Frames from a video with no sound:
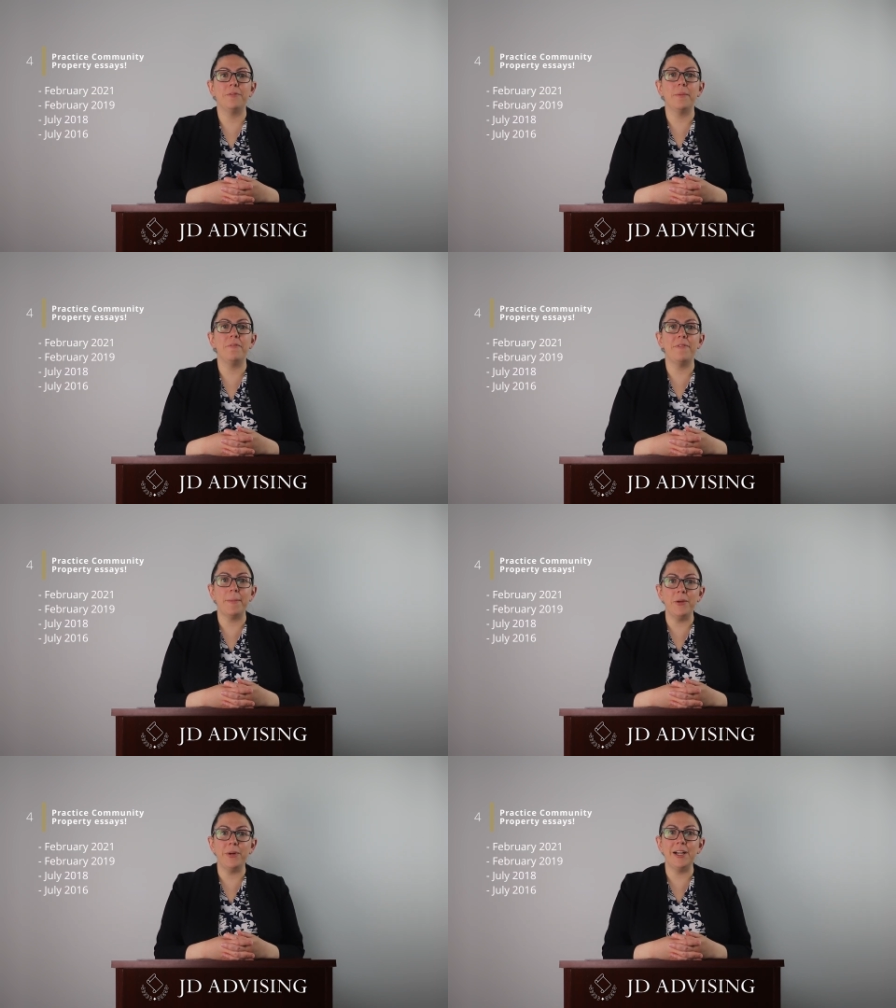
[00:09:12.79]
from
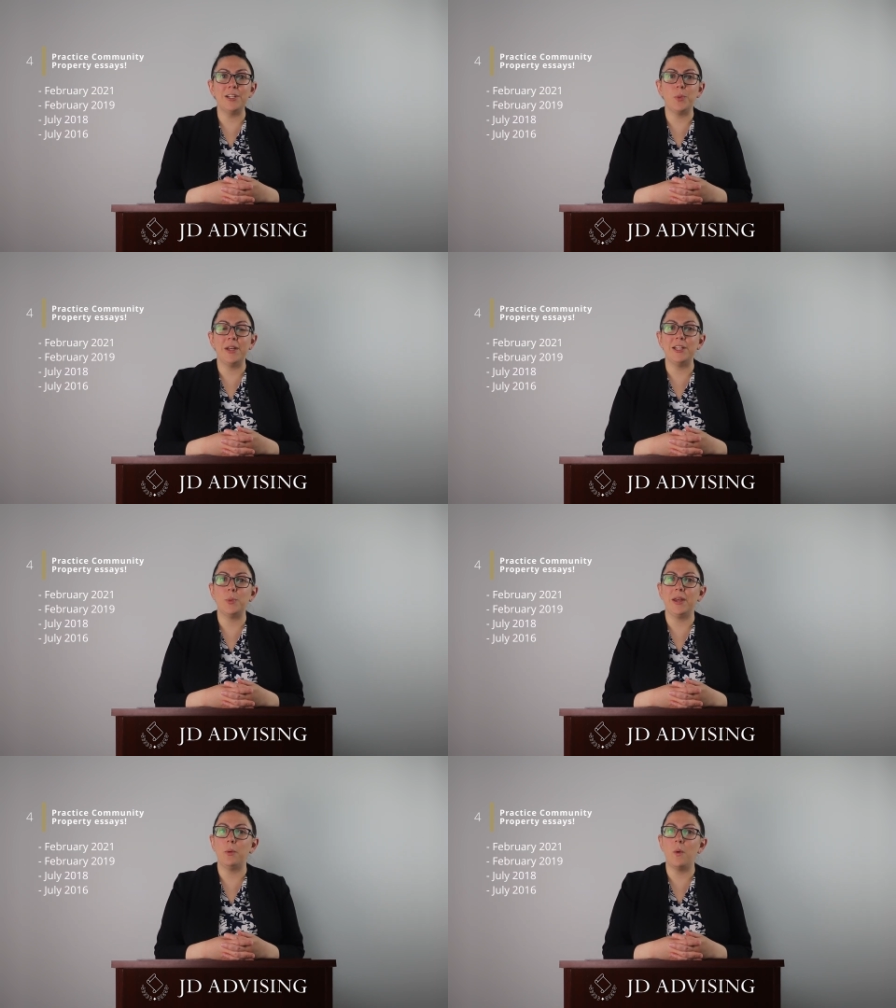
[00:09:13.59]
February twenty
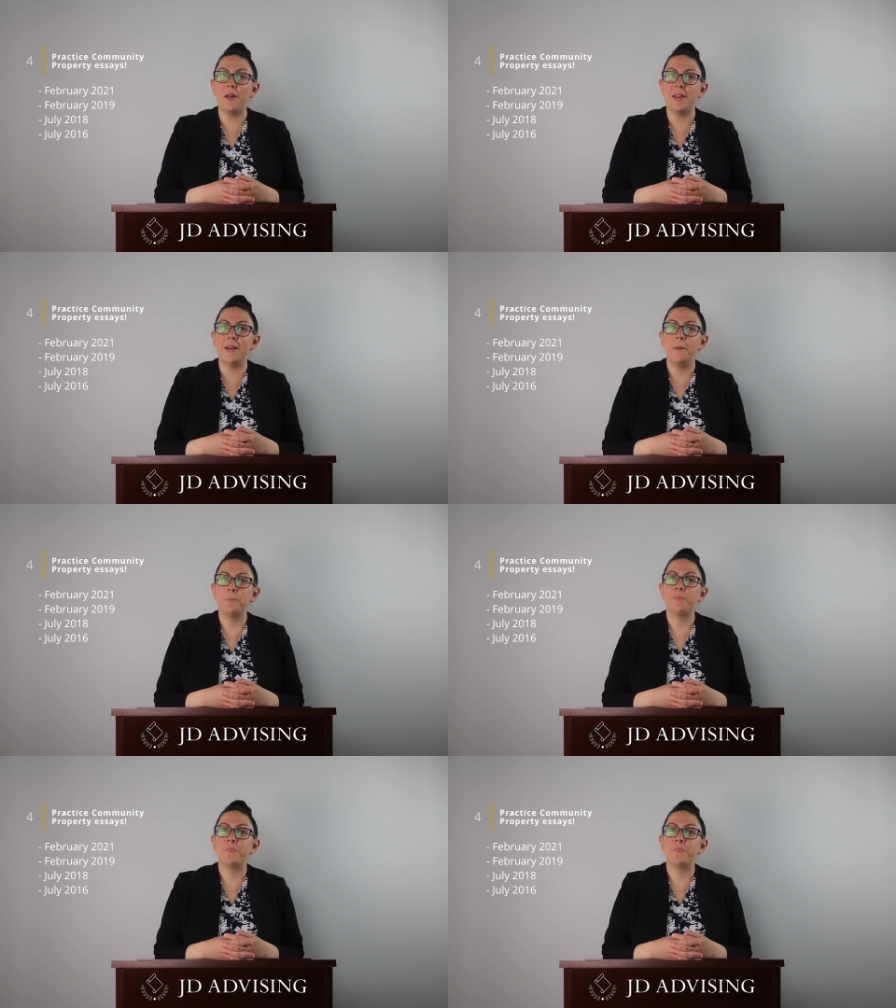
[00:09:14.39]
twenty-one,